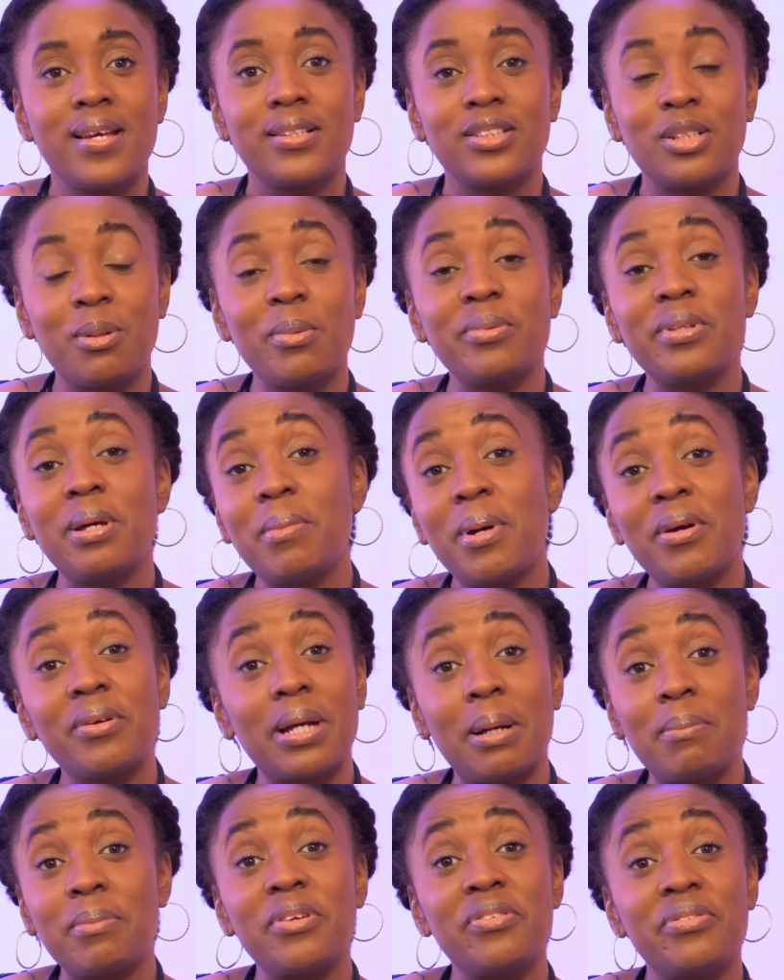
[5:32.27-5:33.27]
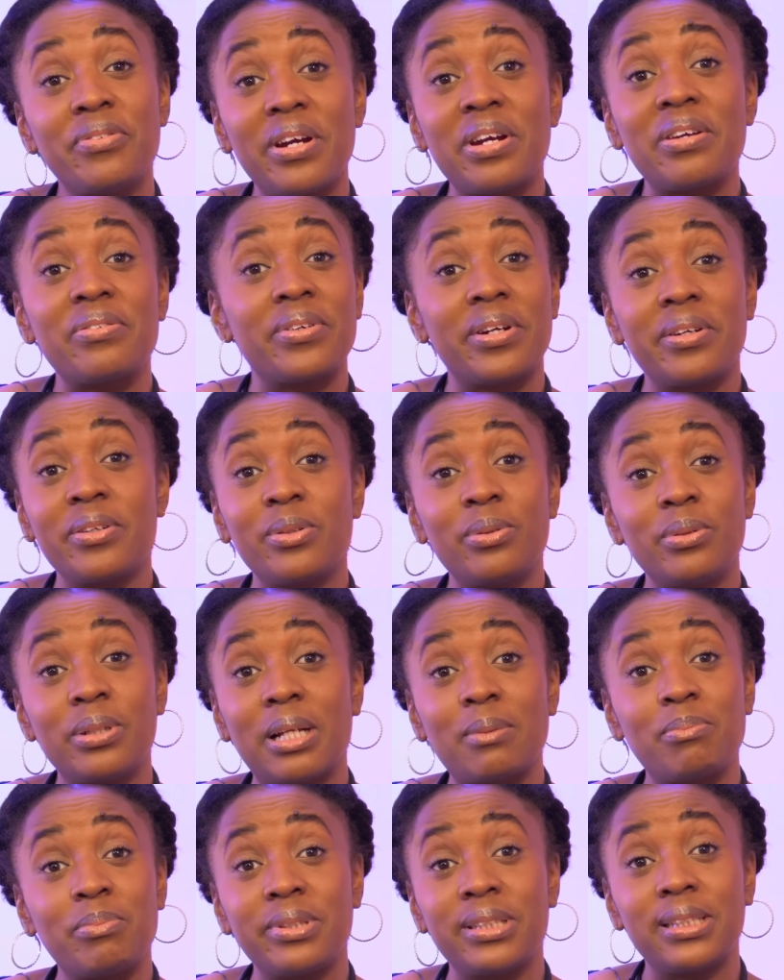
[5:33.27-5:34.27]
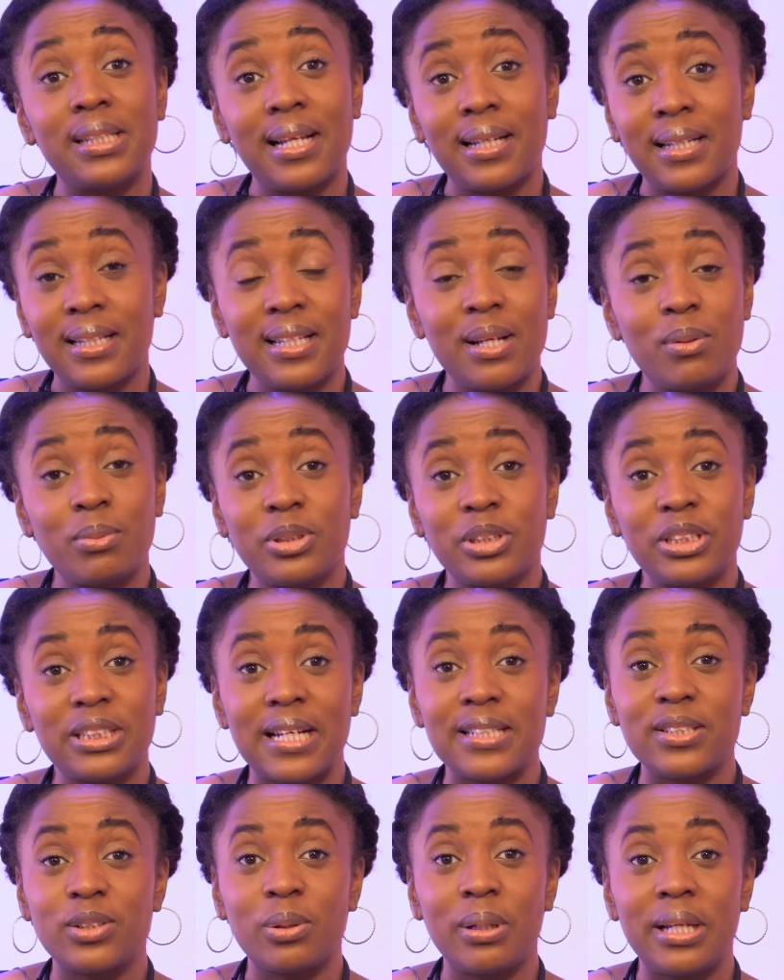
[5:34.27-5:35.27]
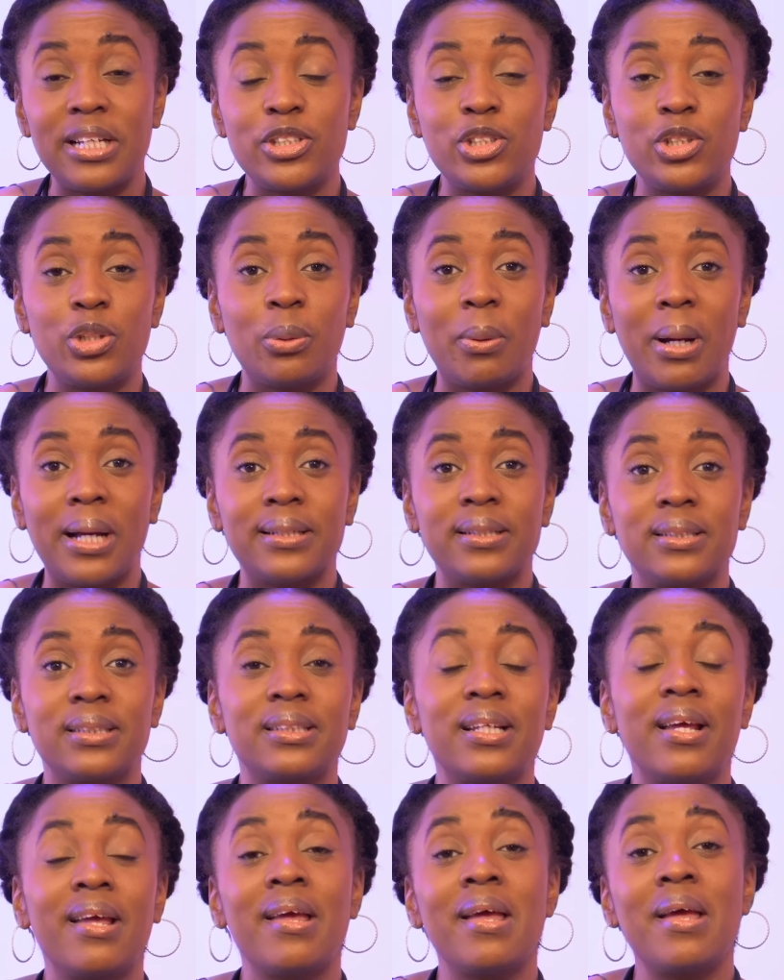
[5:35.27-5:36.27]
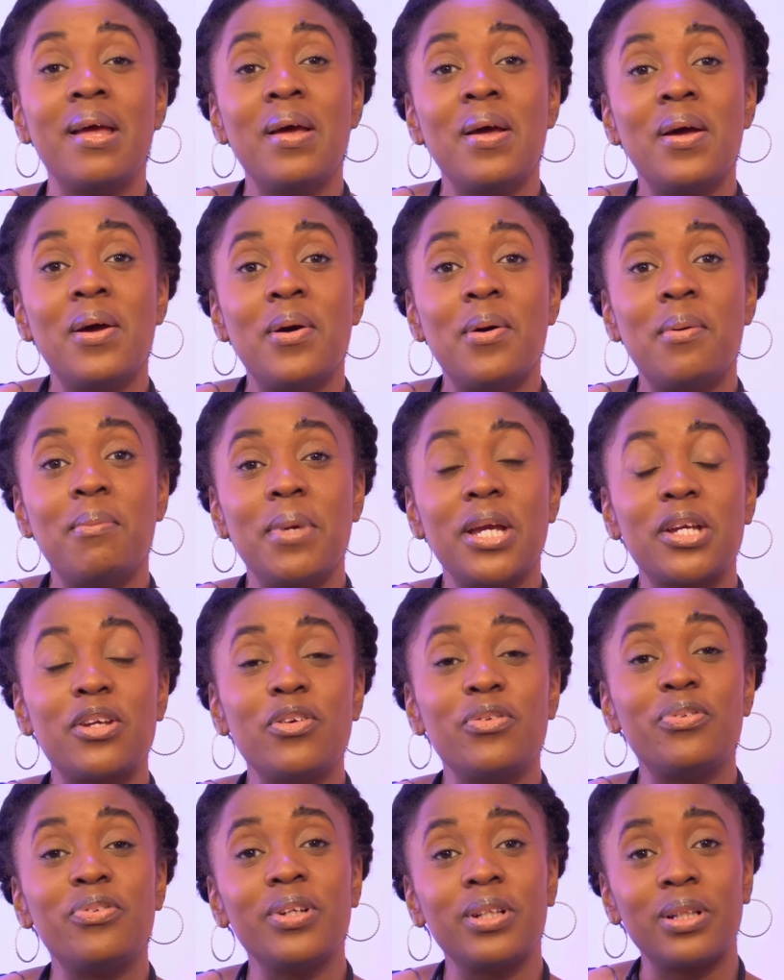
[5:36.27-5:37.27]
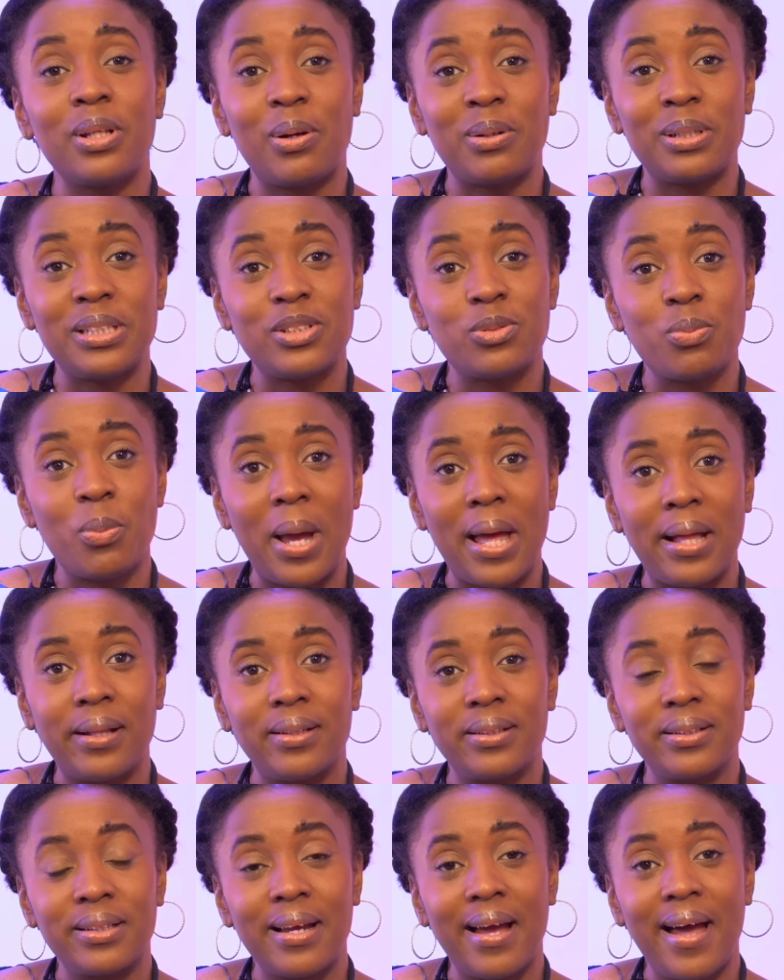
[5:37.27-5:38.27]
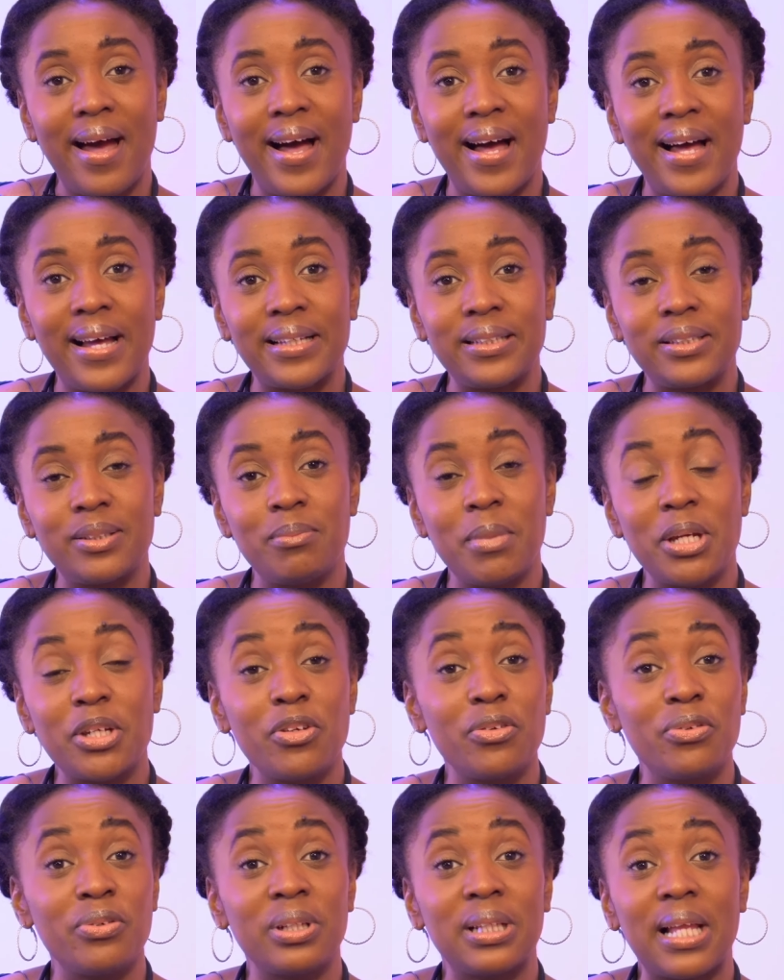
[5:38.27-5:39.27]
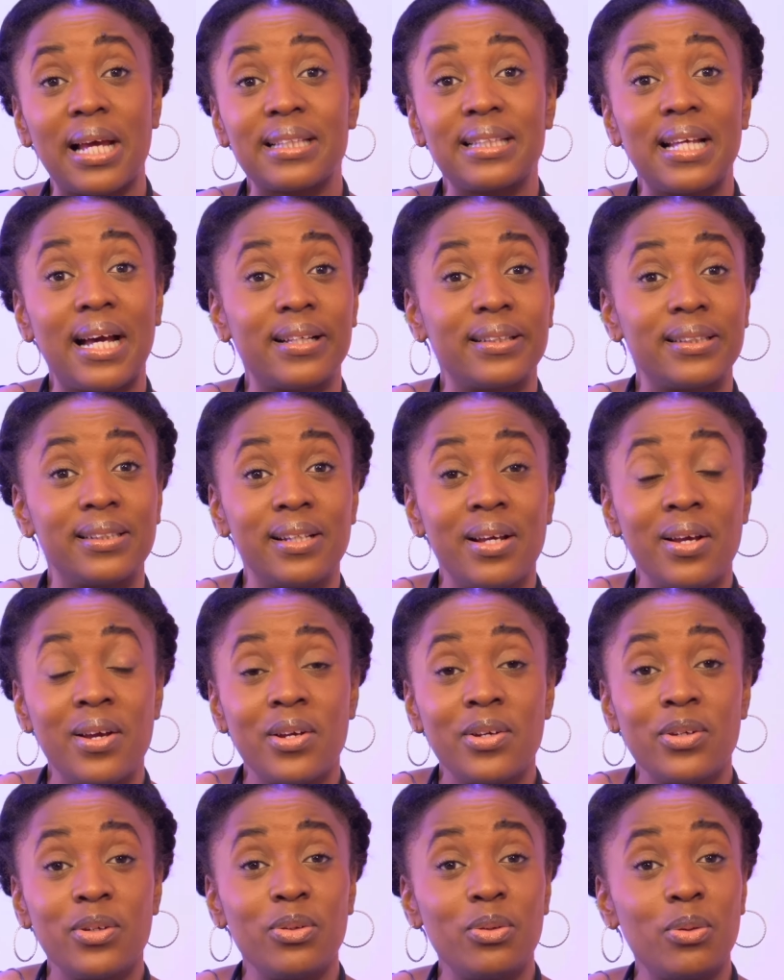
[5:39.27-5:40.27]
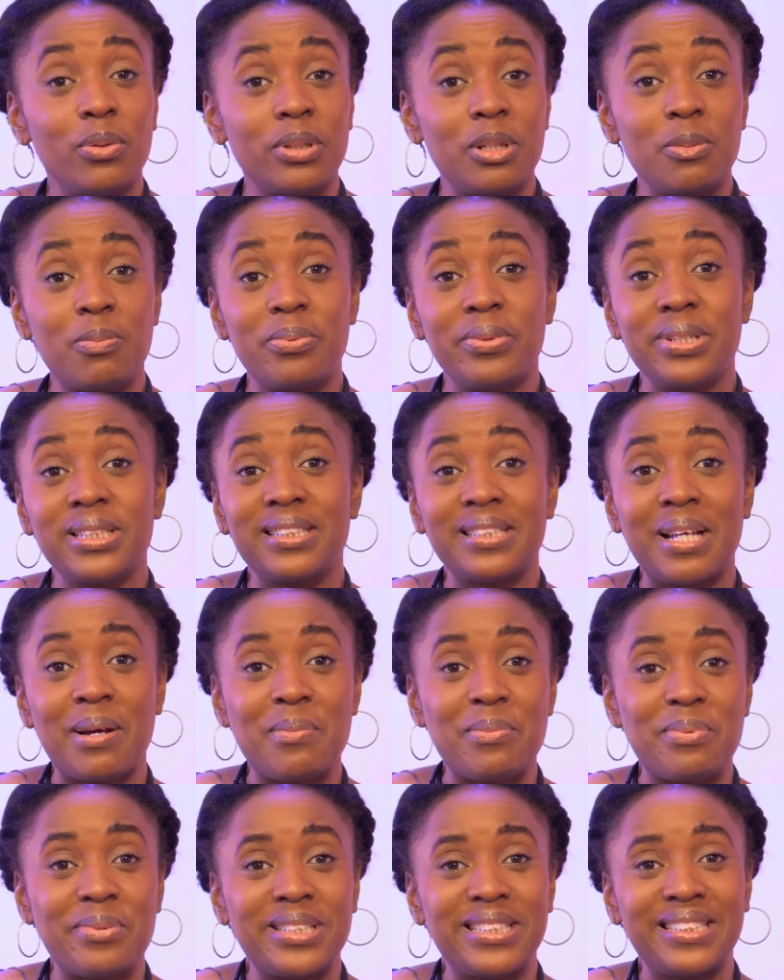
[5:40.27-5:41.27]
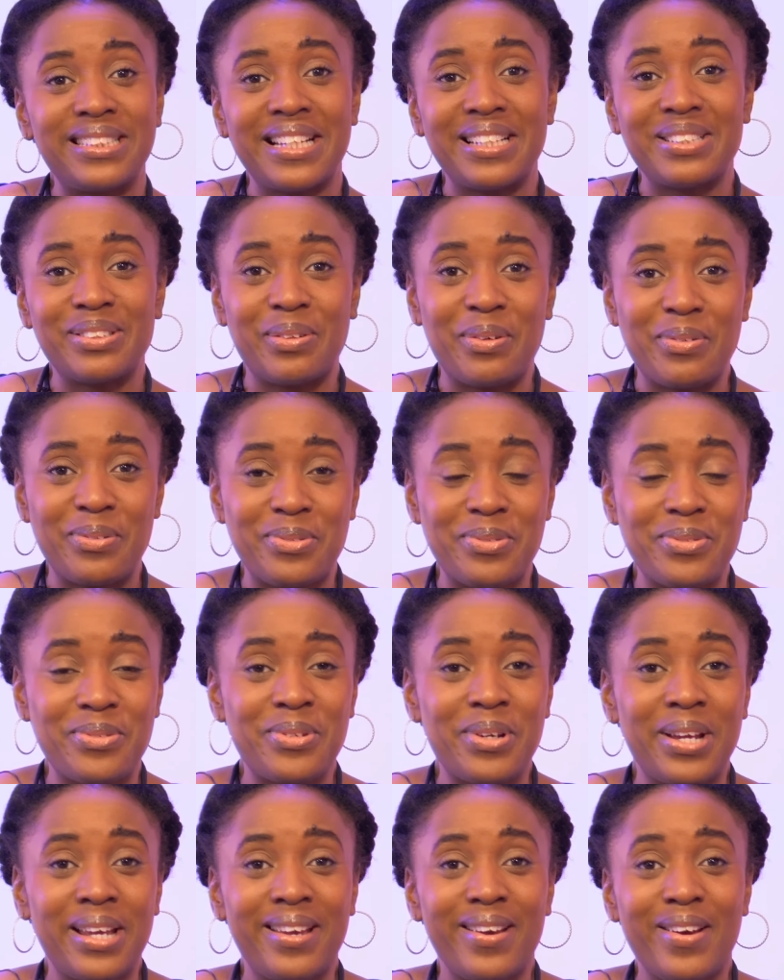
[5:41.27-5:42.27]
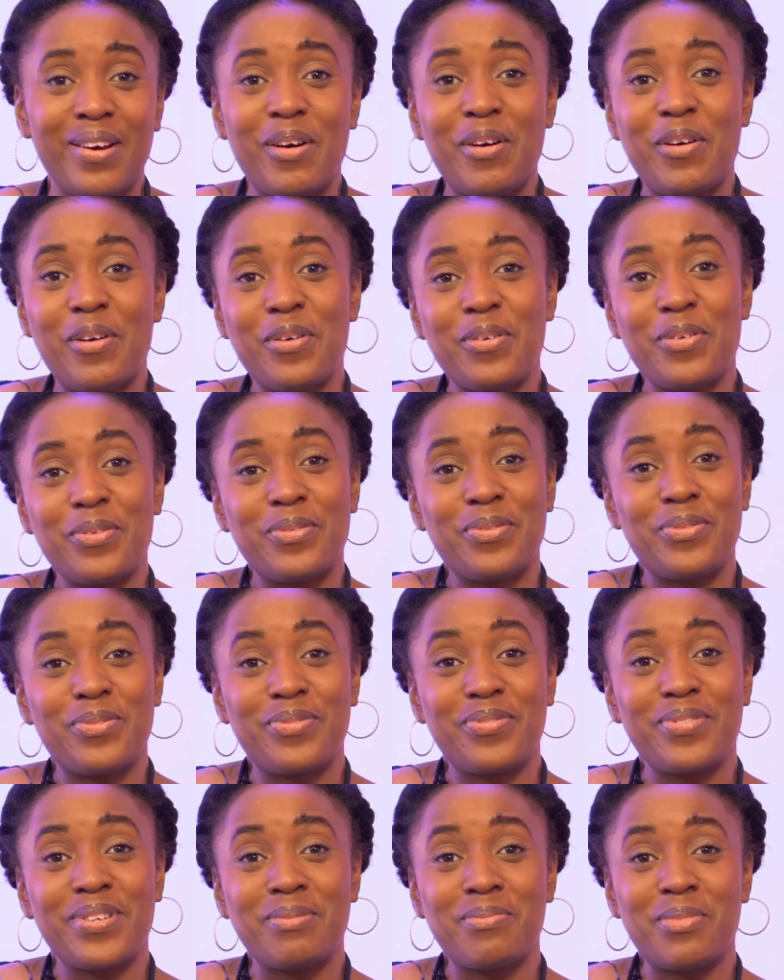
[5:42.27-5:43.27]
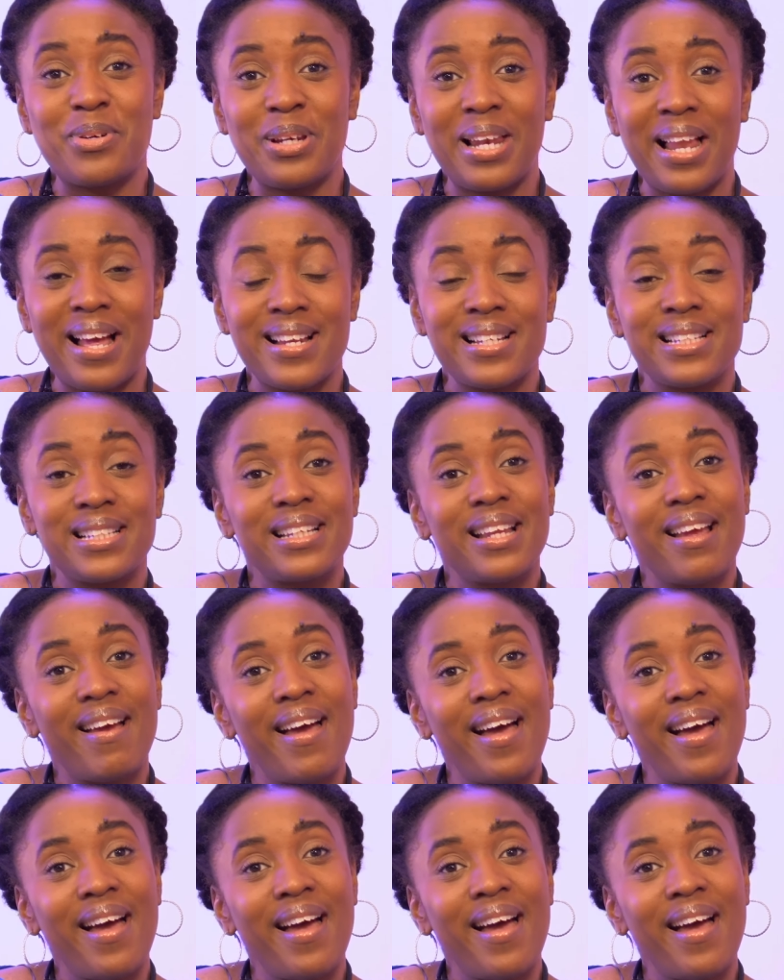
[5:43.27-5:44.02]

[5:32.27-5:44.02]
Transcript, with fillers: Some of them are, can be very, very good at pretending. They will just isolate you and make you feel all is well and make you feel like they are, you know, the prince and princess of, of Igbo land.